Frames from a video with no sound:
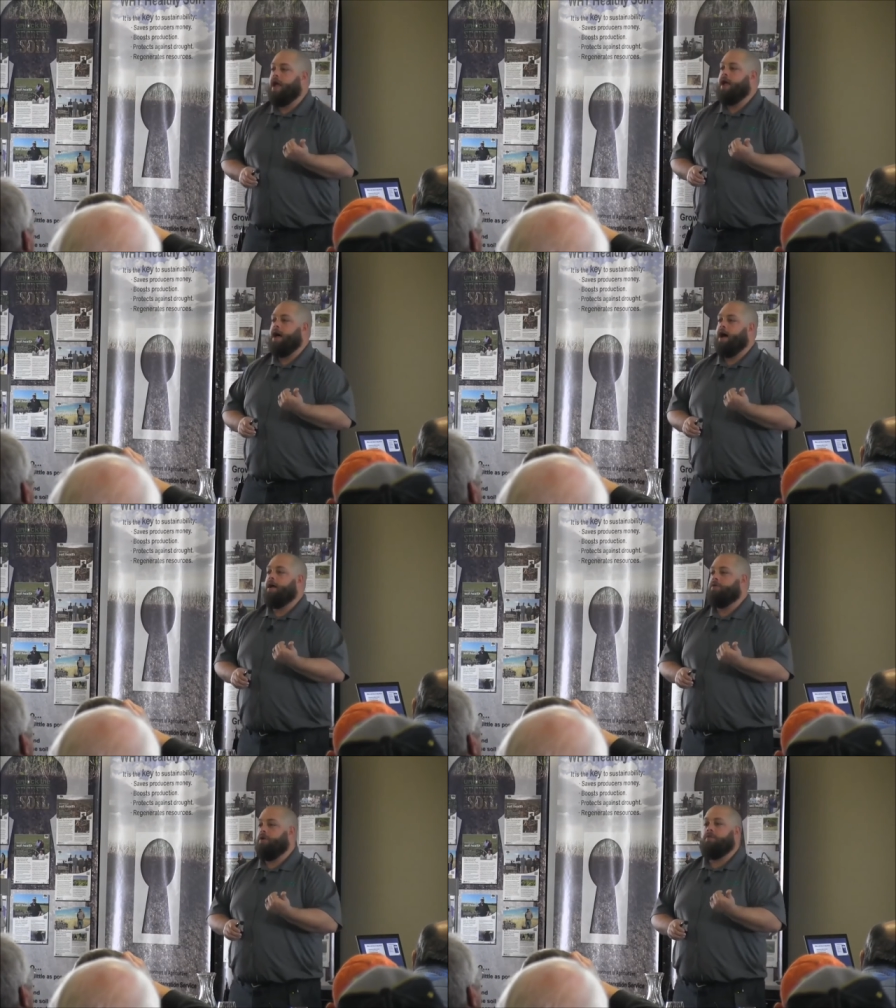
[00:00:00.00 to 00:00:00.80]
They,
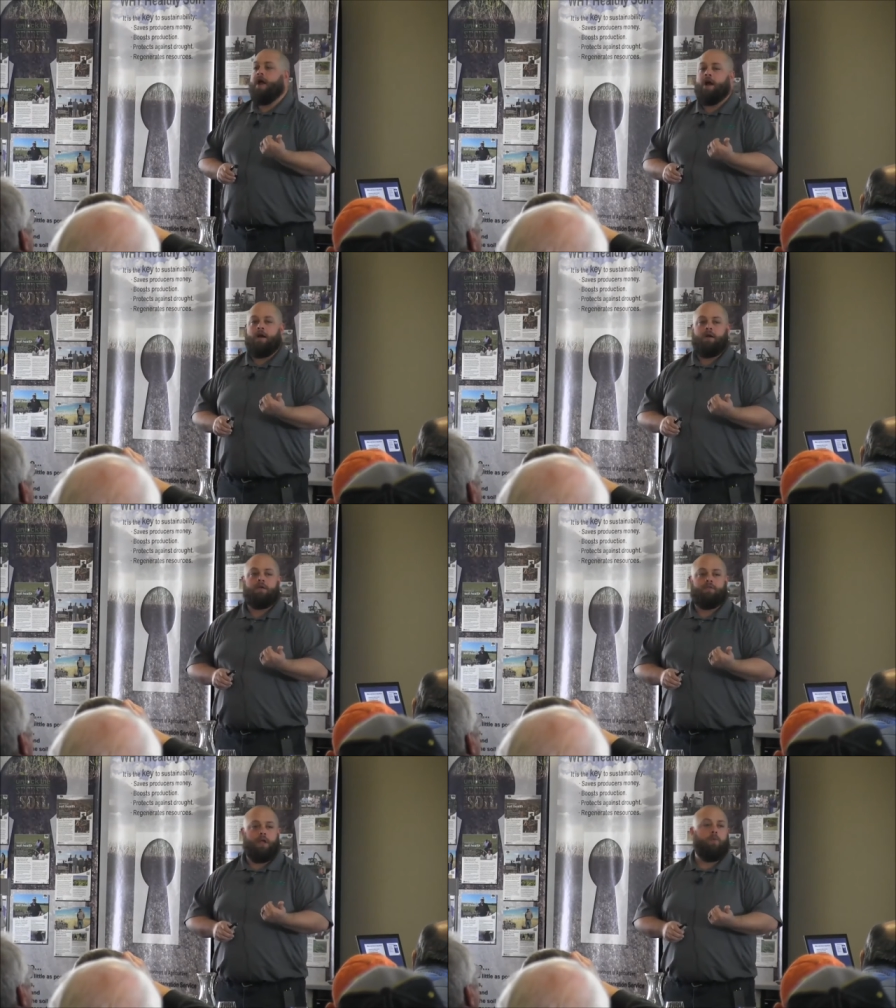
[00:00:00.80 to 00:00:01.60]
uh, they're
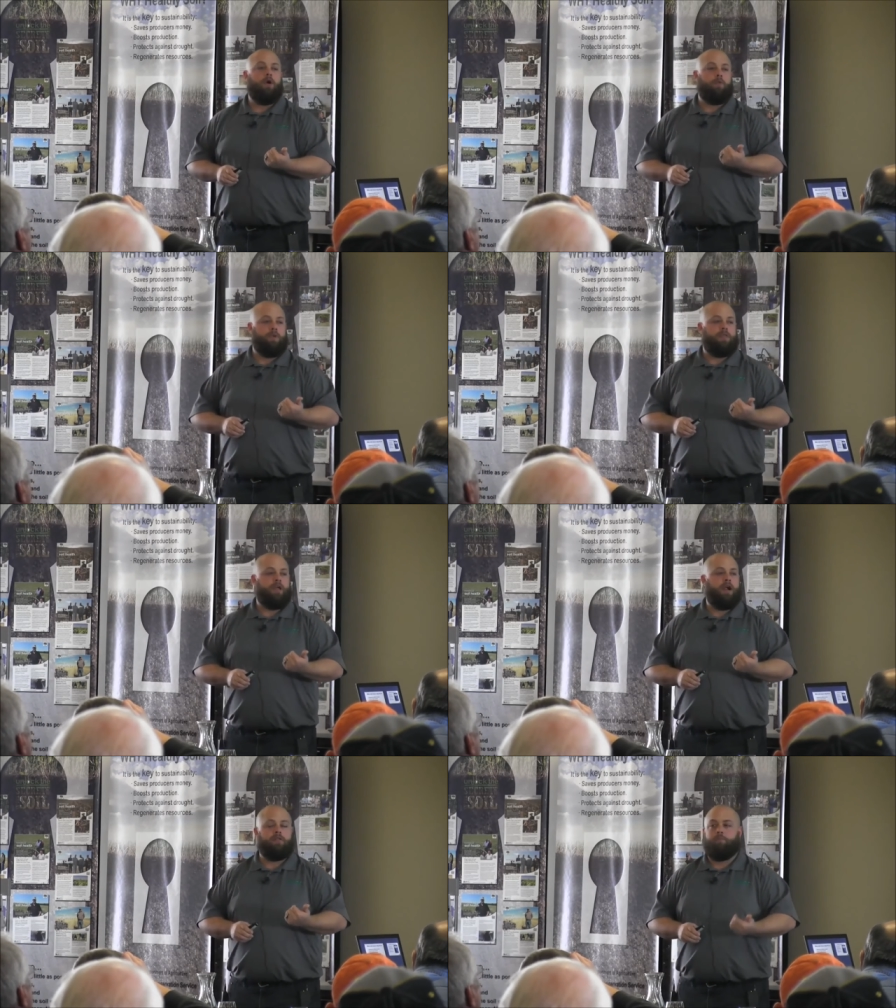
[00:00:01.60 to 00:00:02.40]
there, they will
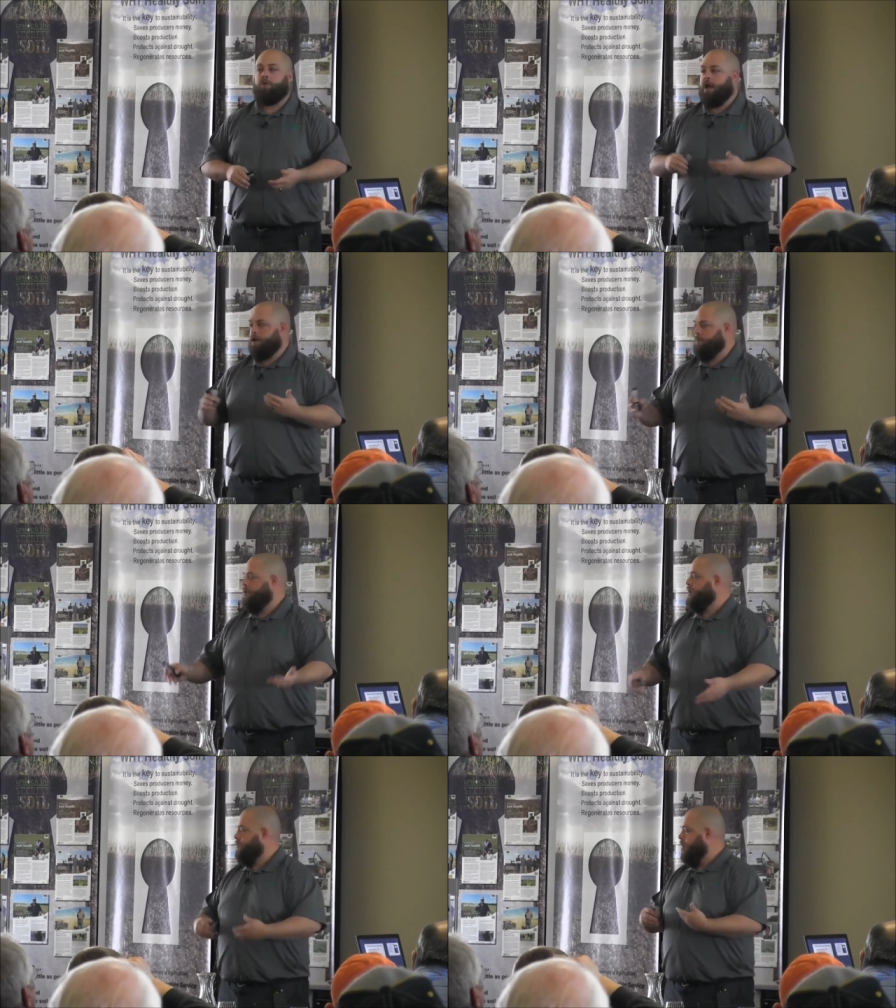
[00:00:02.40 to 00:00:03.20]
be there, the plant
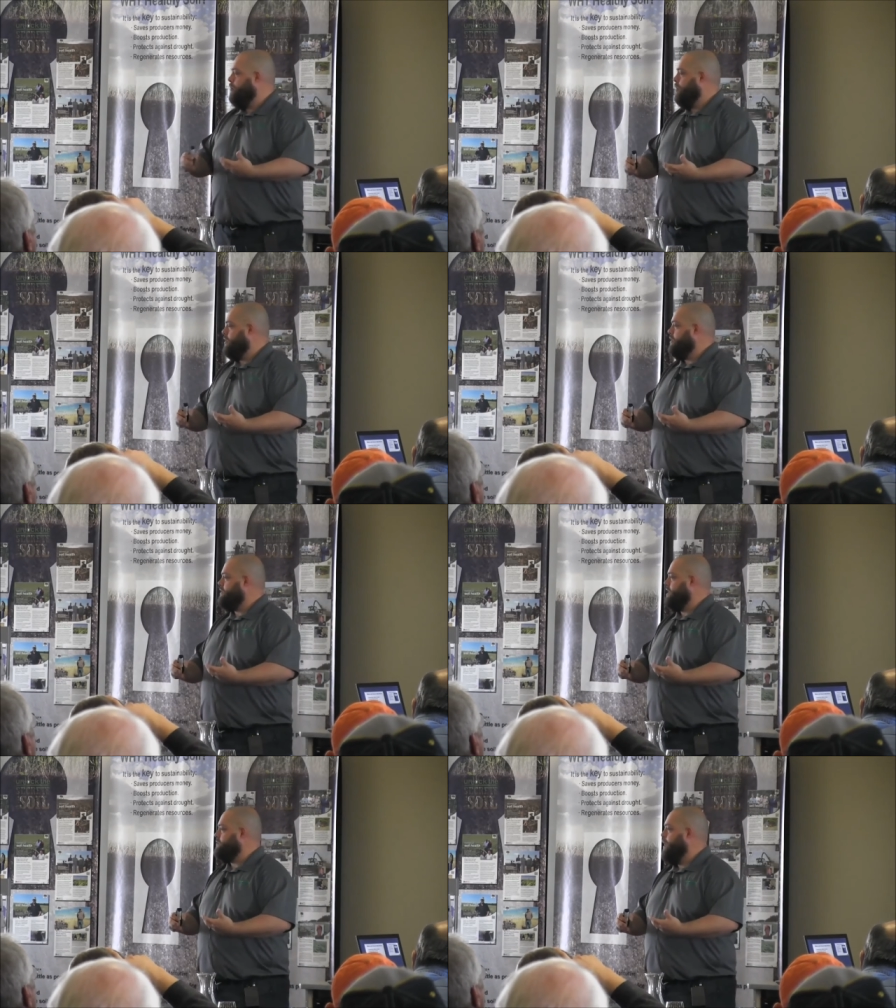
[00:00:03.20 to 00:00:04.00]
community will help bring
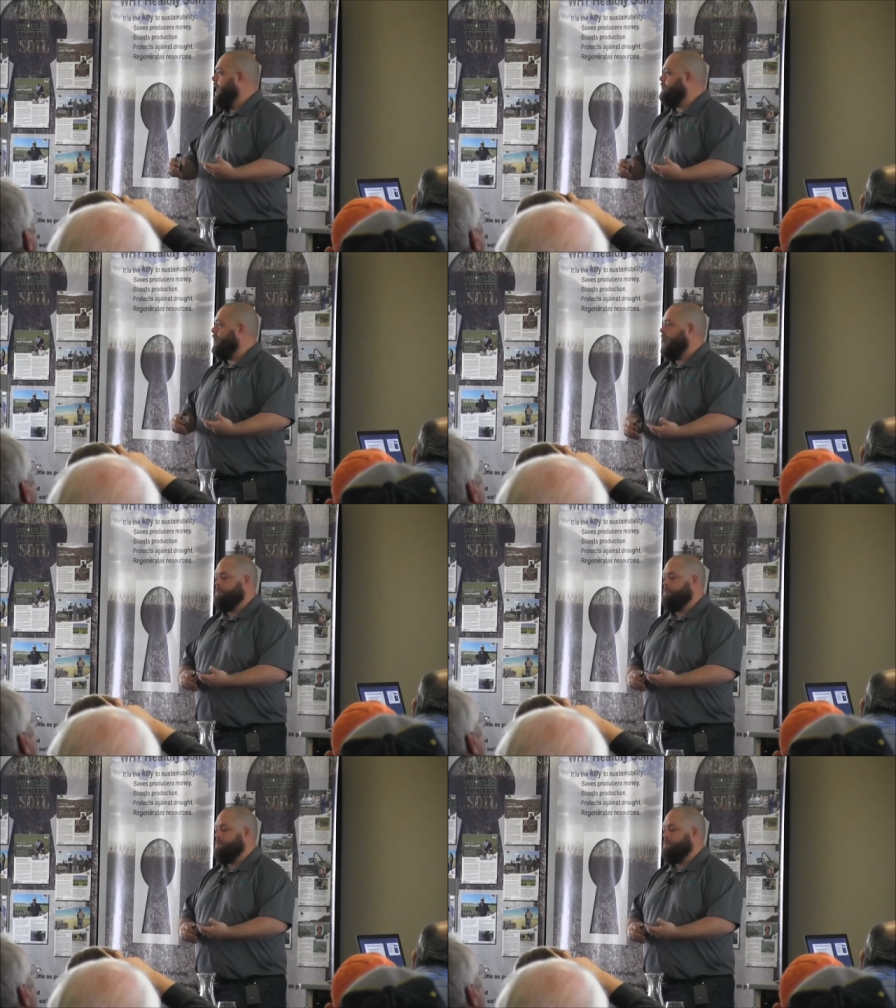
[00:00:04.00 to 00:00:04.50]
those things back.